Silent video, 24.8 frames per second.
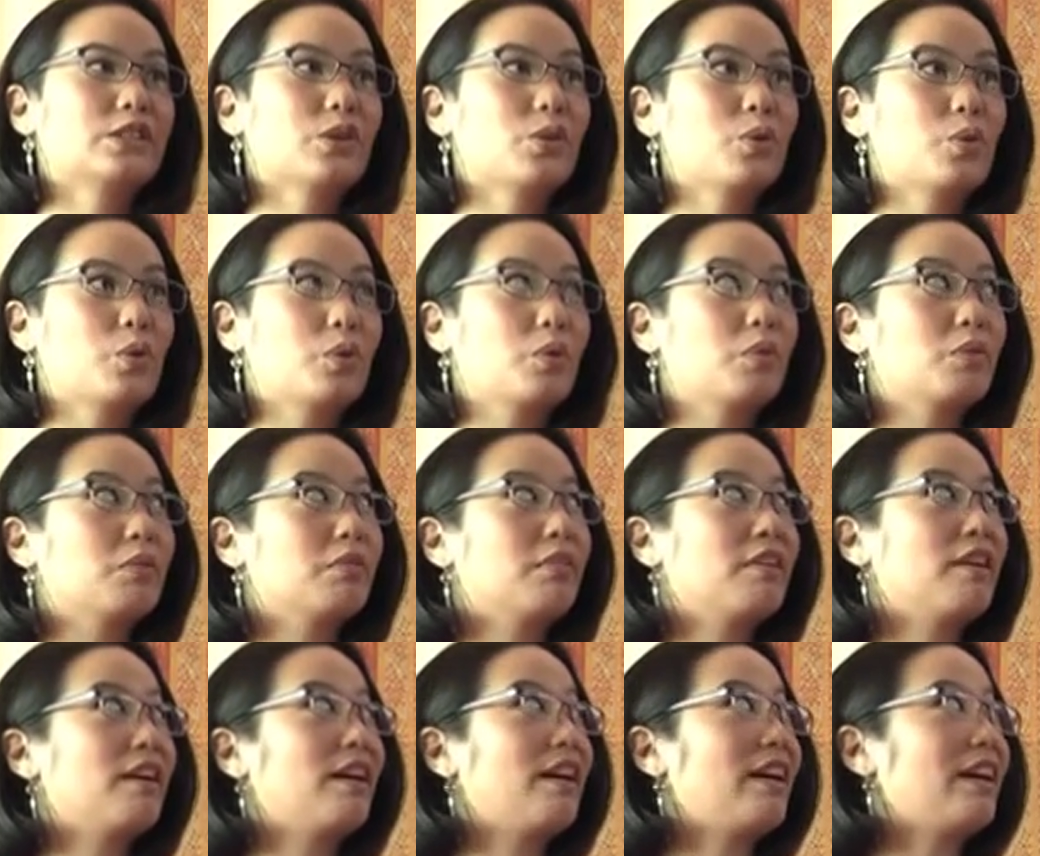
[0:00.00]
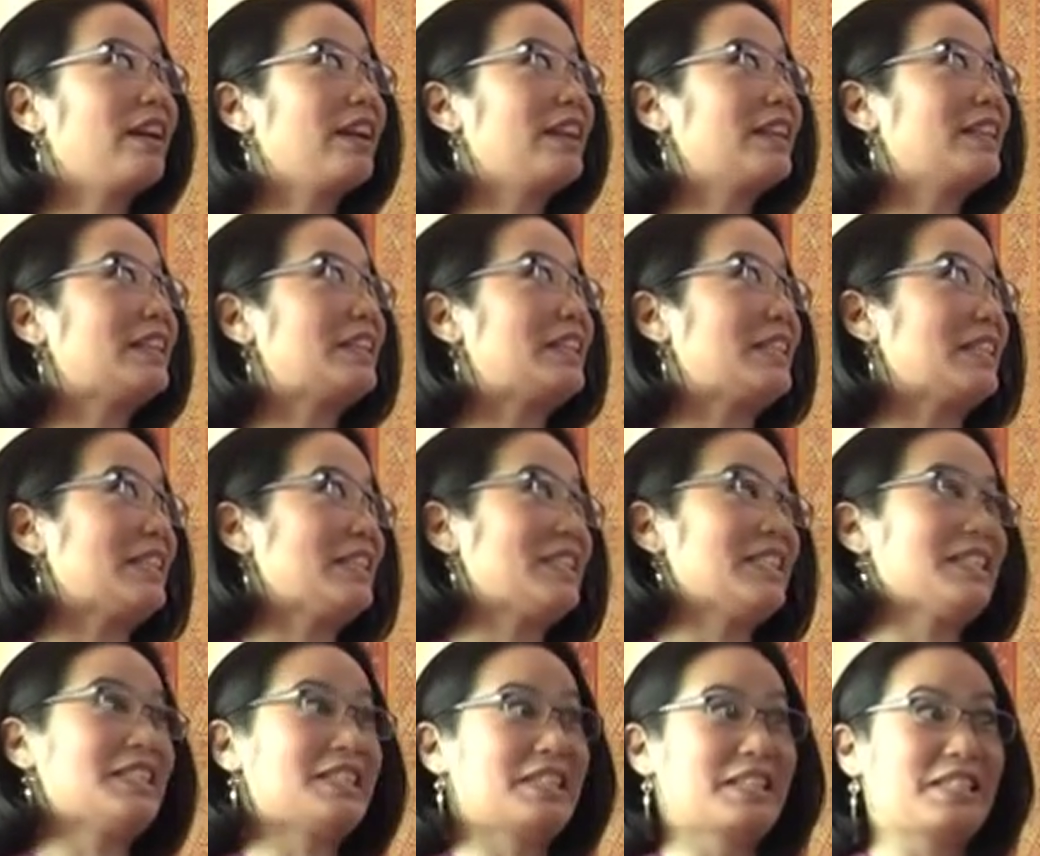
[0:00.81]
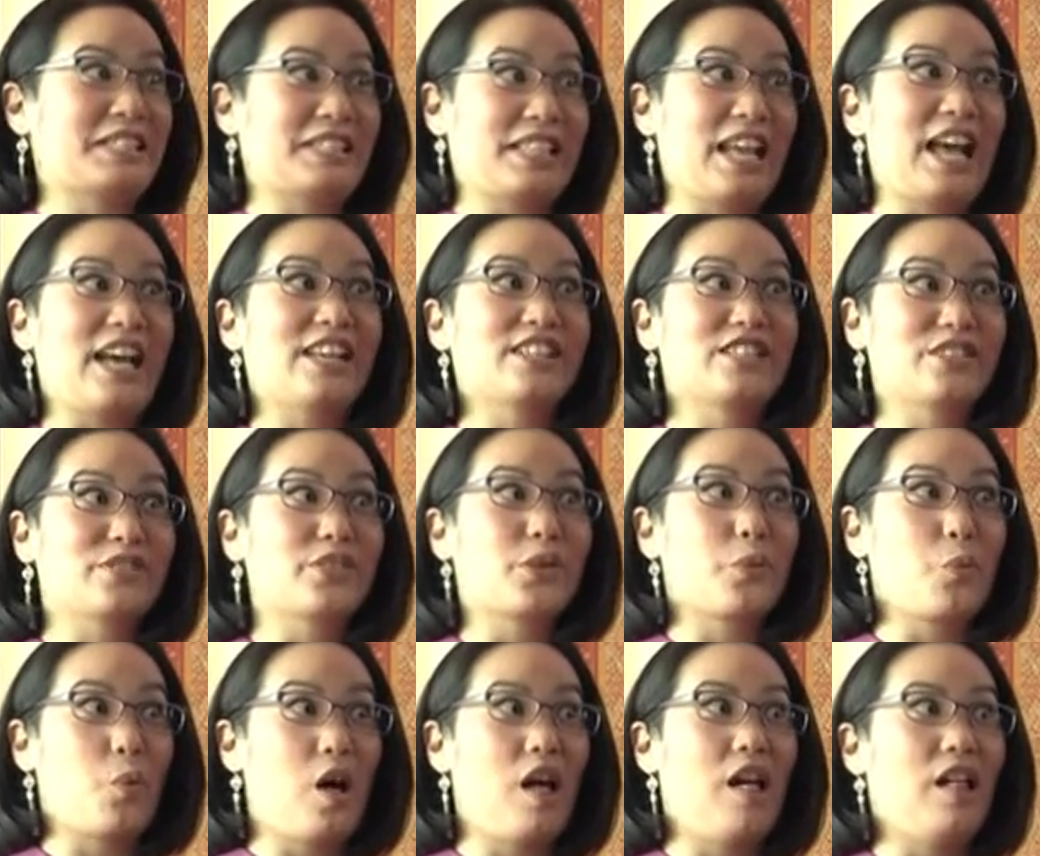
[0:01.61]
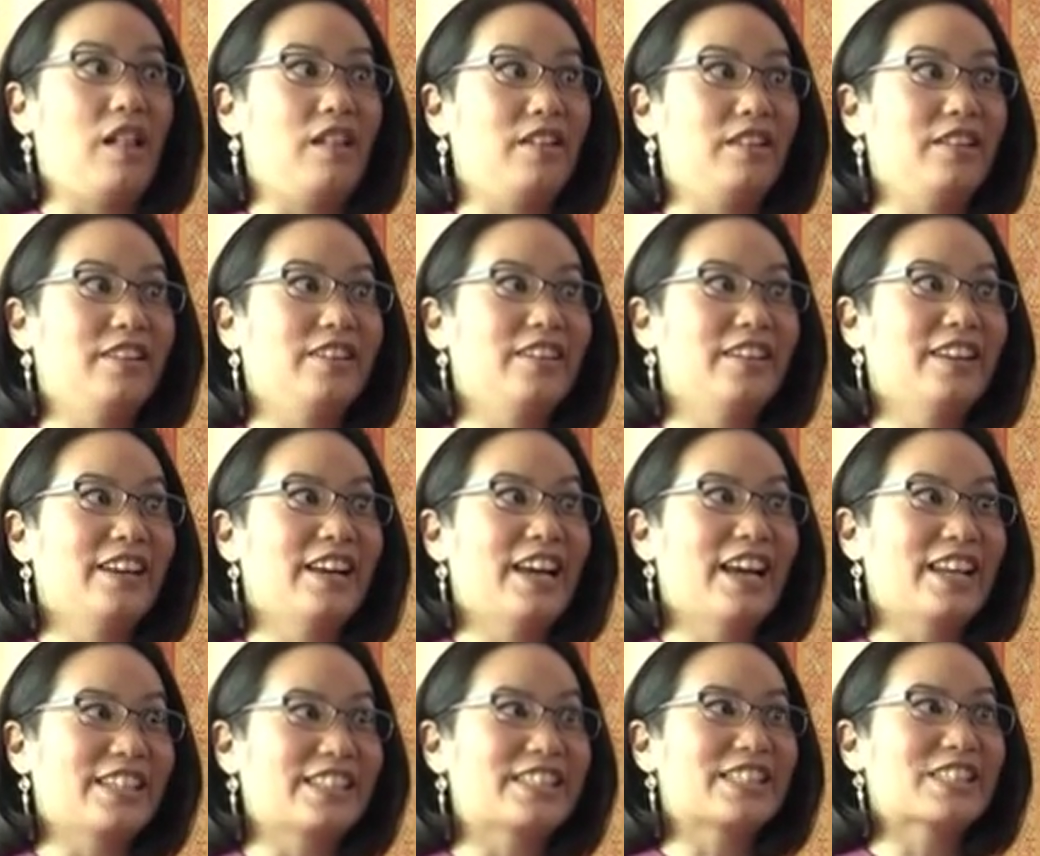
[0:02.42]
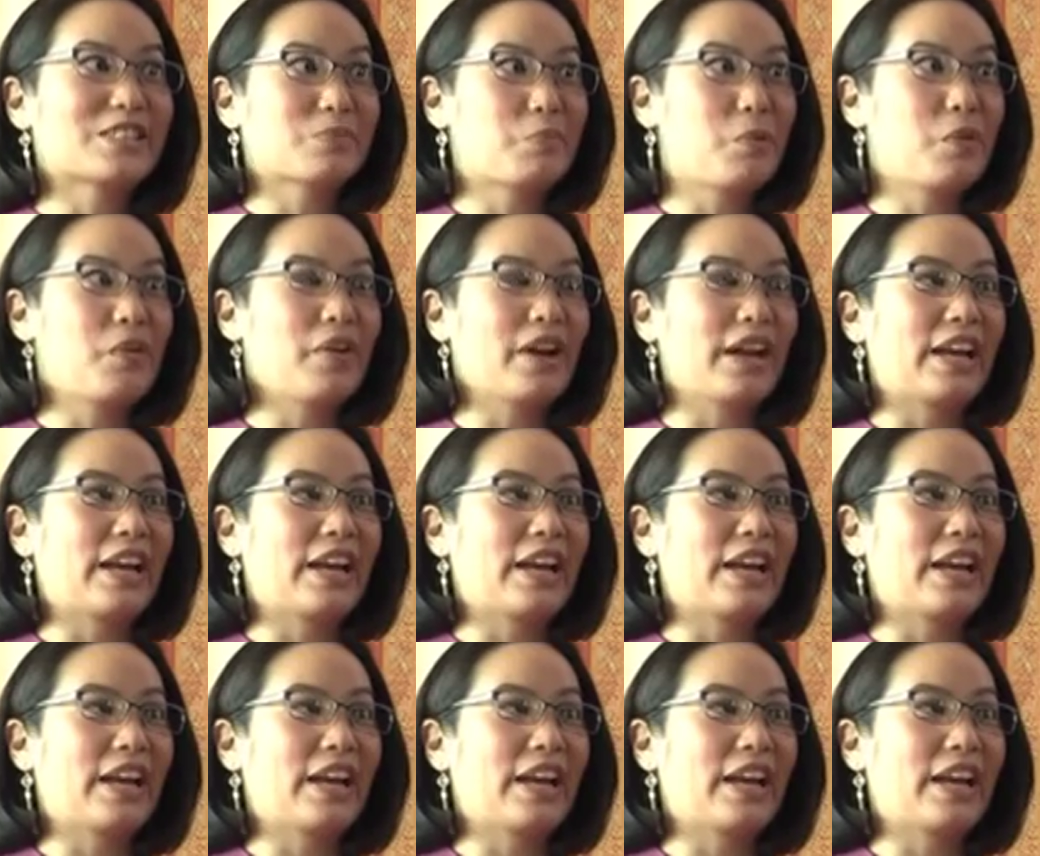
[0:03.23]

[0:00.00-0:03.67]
So this is the size of the wall at this